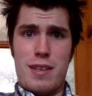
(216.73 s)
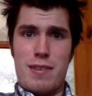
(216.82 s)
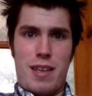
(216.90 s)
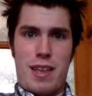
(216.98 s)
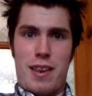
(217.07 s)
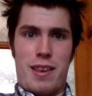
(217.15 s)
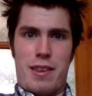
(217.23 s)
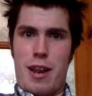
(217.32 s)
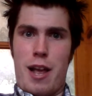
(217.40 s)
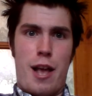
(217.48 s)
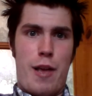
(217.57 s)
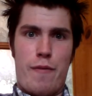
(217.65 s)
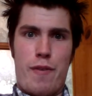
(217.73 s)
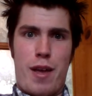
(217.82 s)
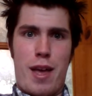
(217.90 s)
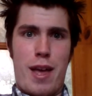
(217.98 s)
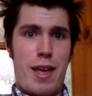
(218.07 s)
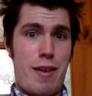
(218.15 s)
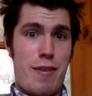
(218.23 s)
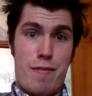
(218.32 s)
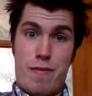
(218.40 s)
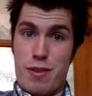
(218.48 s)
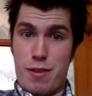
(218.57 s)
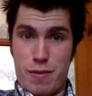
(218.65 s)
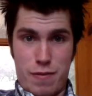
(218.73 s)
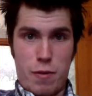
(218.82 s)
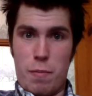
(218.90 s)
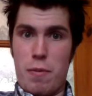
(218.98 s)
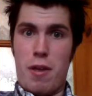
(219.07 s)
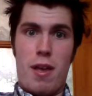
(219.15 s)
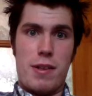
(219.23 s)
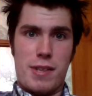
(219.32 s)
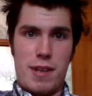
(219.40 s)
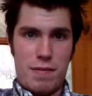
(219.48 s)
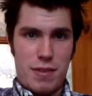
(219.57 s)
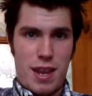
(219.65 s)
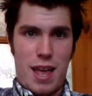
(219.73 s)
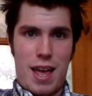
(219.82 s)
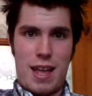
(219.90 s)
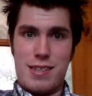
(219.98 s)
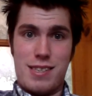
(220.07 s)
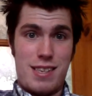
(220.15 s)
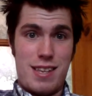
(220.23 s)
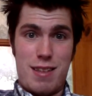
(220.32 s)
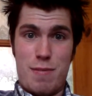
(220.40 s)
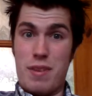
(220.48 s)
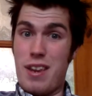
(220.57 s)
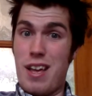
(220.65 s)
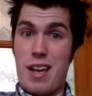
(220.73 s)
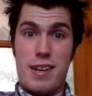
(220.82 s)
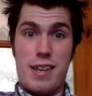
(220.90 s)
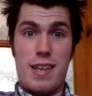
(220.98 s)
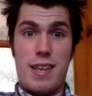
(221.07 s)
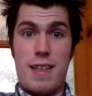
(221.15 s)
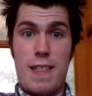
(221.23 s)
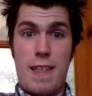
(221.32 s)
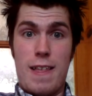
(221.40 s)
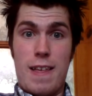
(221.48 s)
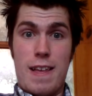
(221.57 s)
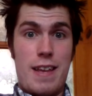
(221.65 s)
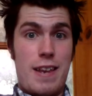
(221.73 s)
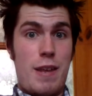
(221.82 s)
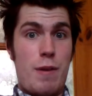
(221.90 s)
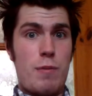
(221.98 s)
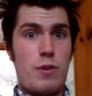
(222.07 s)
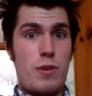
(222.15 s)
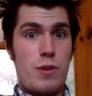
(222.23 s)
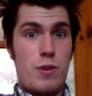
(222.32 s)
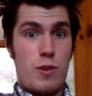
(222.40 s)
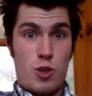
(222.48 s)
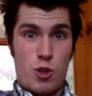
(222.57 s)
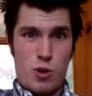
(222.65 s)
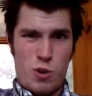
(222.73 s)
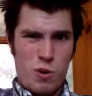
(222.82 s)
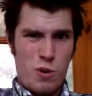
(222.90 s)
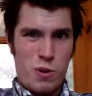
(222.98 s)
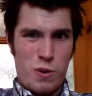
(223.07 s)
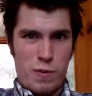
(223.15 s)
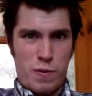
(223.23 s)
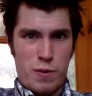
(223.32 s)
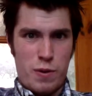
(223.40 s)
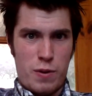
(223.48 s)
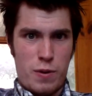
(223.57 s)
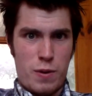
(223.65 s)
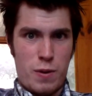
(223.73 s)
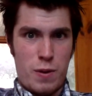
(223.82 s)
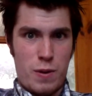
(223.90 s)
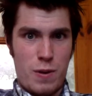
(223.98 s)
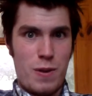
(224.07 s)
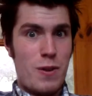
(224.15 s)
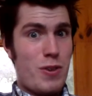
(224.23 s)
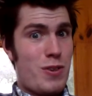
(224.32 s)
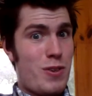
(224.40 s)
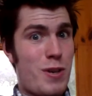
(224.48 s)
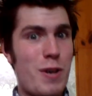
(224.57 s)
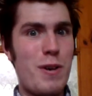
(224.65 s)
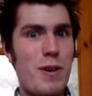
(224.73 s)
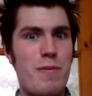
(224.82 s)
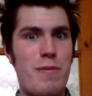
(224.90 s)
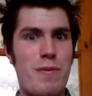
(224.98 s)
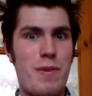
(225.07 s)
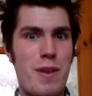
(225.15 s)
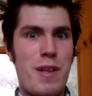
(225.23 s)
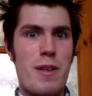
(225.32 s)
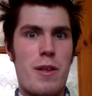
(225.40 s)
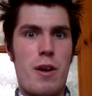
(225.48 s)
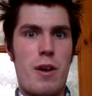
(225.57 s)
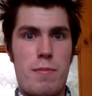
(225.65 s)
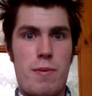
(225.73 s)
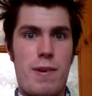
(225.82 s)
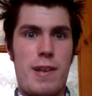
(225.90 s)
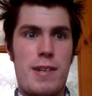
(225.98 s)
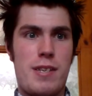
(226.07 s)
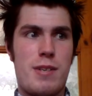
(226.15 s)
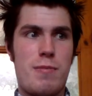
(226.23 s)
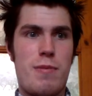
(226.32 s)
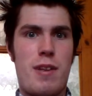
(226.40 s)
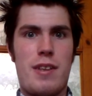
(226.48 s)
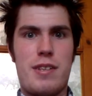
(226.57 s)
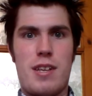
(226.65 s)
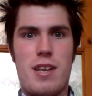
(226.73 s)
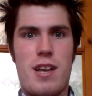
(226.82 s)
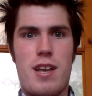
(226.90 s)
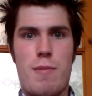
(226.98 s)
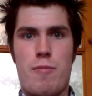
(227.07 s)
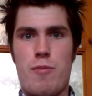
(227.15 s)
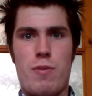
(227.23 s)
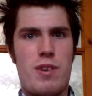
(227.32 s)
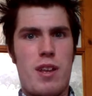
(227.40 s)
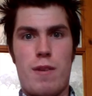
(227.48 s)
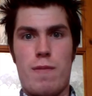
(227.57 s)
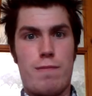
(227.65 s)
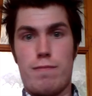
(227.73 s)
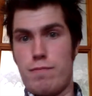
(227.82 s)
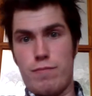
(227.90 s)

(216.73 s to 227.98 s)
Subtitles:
in '95, and a couple of years after that, still Minardi, and he was should have got points when his car broke down